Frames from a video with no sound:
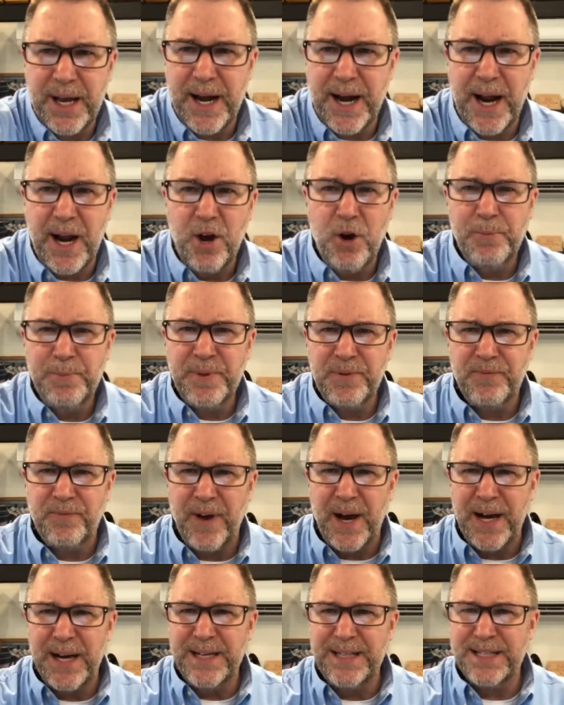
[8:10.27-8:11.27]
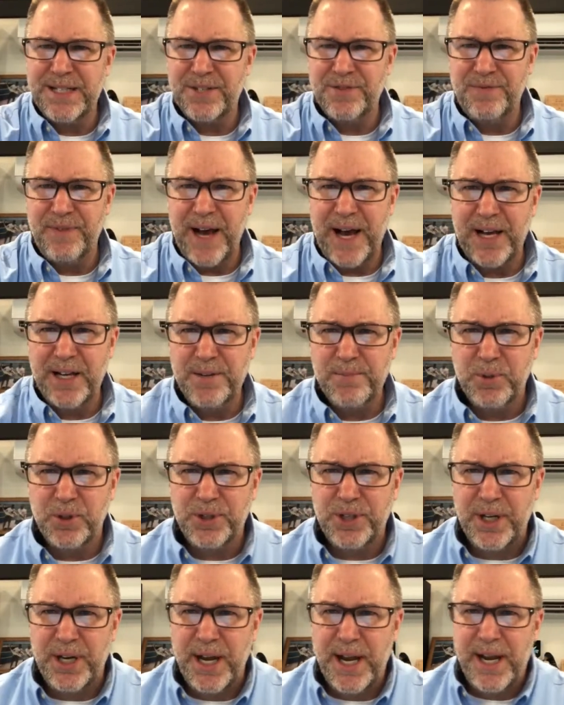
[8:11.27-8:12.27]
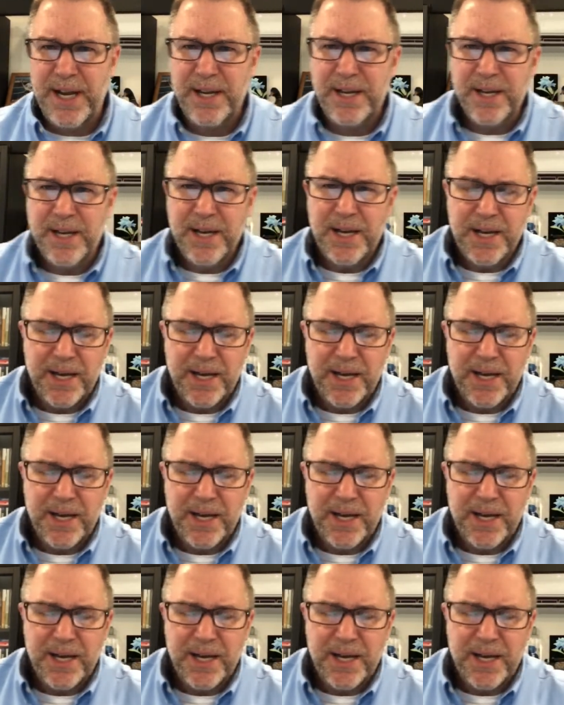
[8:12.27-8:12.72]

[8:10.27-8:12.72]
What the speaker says: and I hope you find this valuable today.